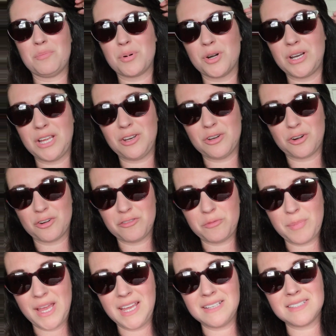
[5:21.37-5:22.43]
burning nerve
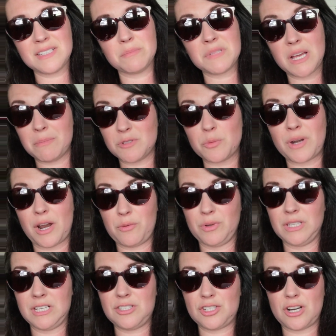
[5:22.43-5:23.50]
pain, sometimes when I
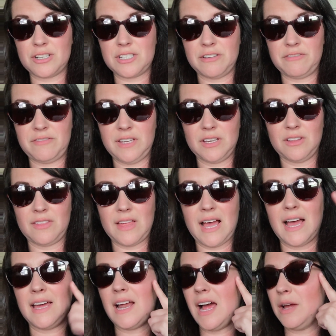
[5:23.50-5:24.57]
really start to feel
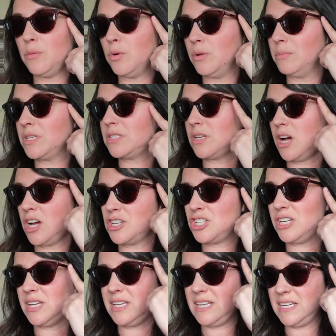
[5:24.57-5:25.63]
that, I will massage
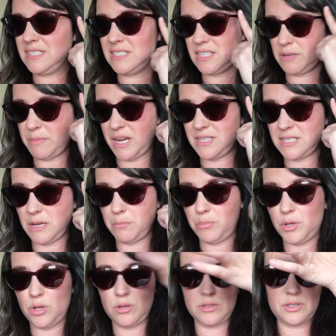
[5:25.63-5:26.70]
it into my
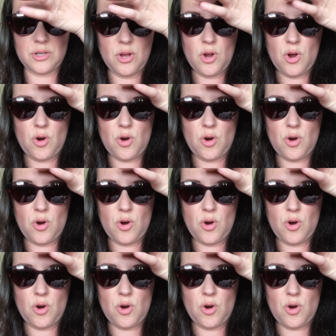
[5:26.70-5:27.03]
temples